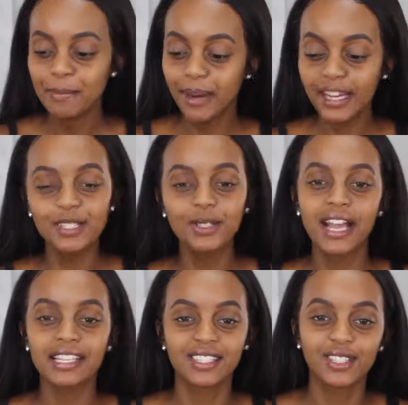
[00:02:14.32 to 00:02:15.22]
But you
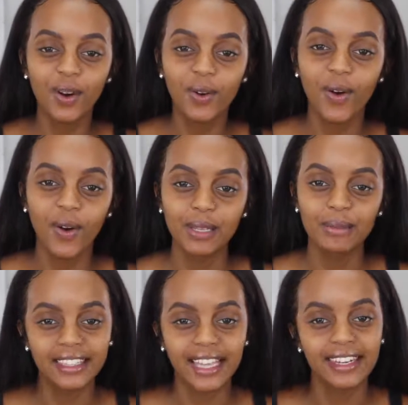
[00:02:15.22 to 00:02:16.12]
guys know all
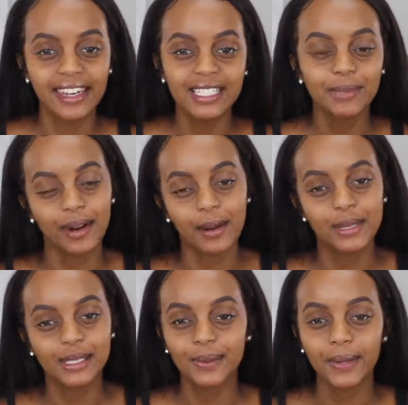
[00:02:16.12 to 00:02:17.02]
about that NYX brow
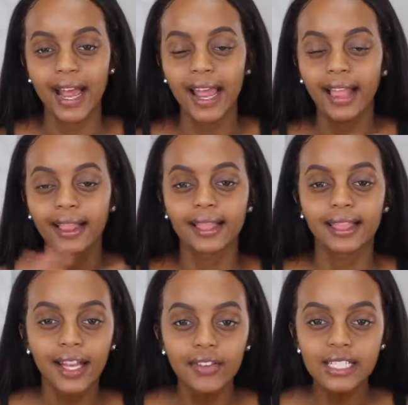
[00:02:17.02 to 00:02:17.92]
pencil. I
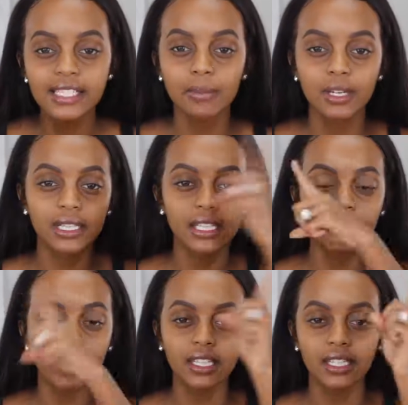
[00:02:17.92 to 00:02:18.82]
love it. I'm gonna
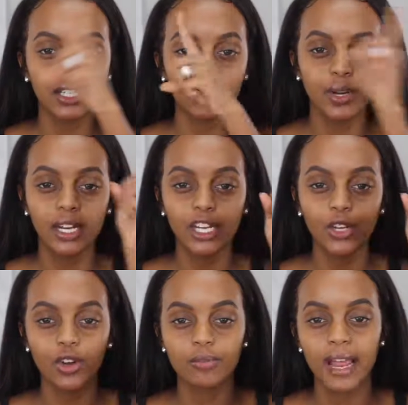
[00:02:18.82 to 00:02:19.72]
leave the link right
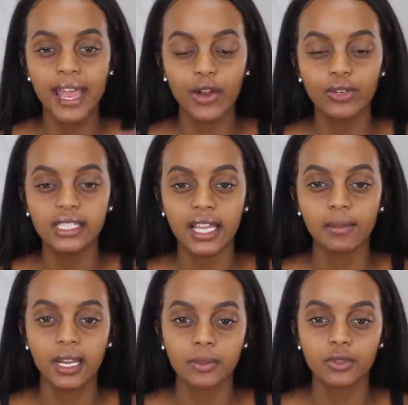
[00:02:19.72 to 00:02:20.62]
here on my
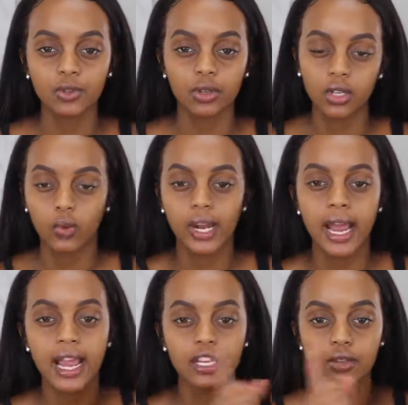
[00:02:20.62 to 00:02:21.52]
everyday makeup tutorial
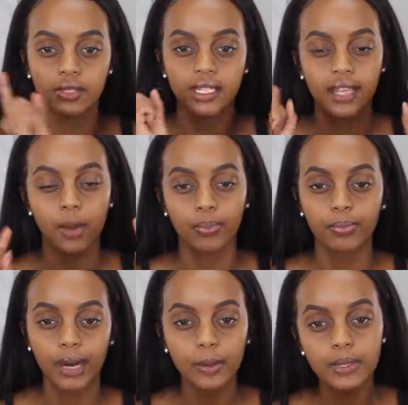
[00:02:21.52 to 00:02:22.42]
where I used
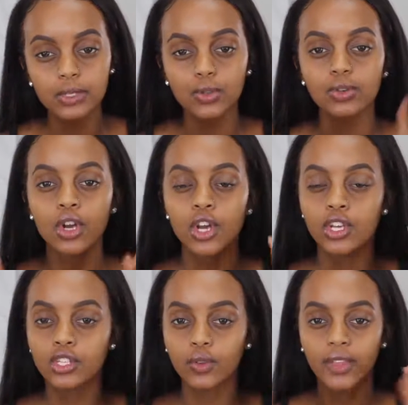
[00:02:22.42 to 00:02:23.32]
that brow pencil.
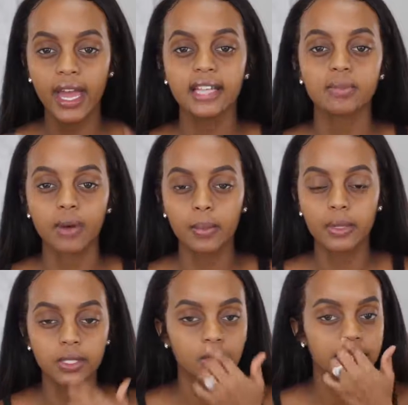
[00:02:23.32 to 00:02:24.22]
So that brow
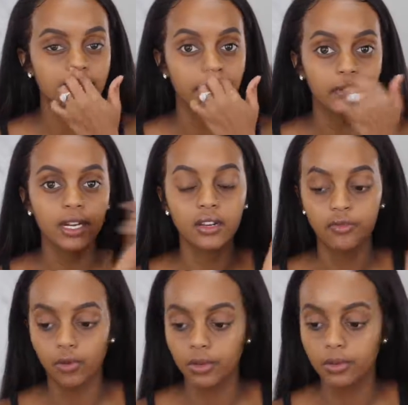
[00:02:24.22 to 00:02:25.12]
pencil is very
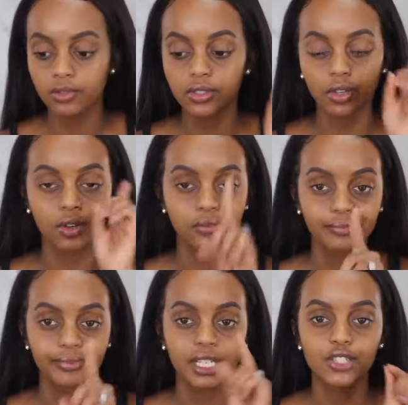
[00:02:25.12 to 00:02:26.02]
affordable,
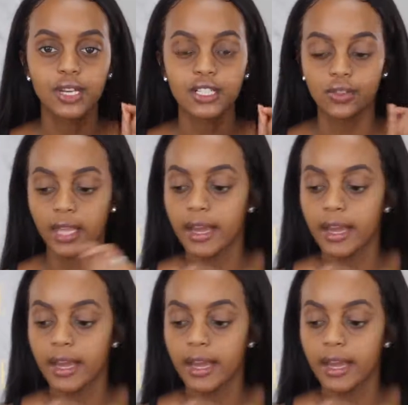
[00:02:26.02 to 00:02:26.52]
so get your hands on